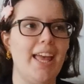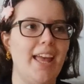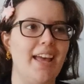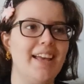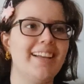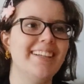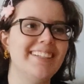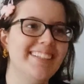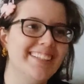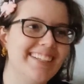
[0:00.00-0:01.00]

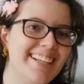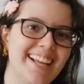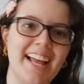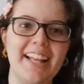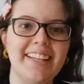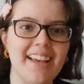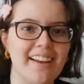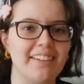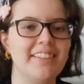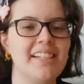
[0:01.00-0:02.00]
and
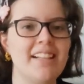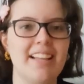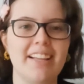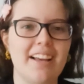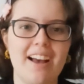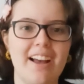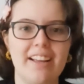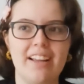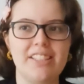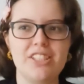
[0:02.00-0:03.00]
yeah, like,
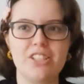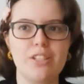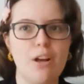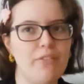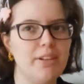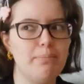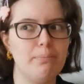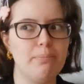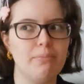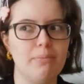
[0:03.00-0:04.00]
I just love it
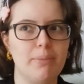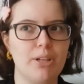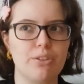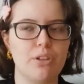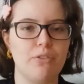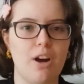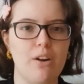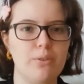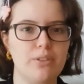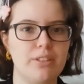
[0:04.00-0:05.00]
because of
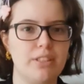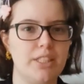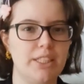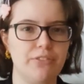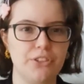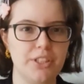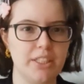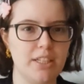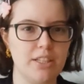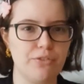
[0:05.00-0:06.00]
how
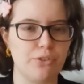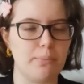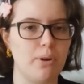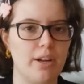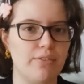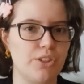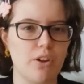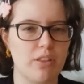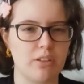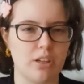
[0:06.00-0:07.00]
different it is from
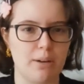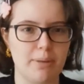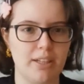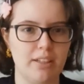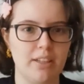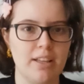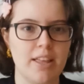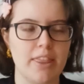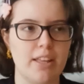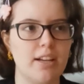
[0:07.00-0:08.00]
every other comic
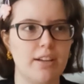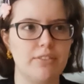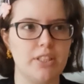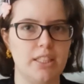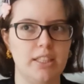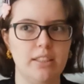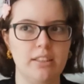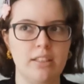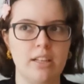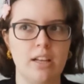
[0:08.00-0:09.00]
that I've
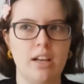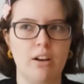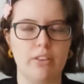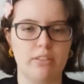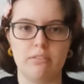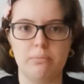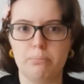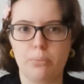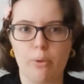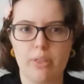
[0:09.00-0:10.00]
seen on
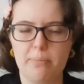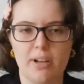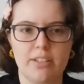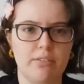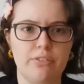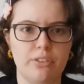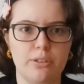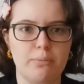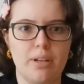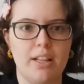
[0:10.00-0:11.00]
both the
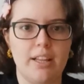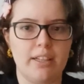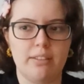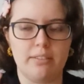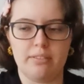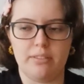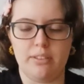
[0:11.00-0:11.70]
platform and, like,